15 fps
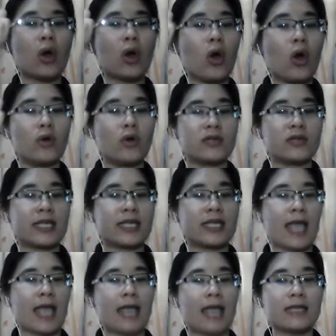
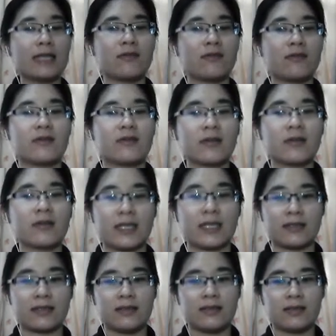organic
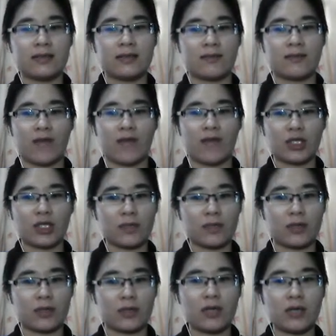greens
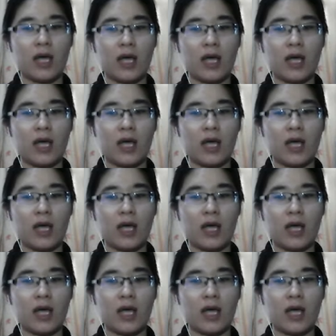vegetable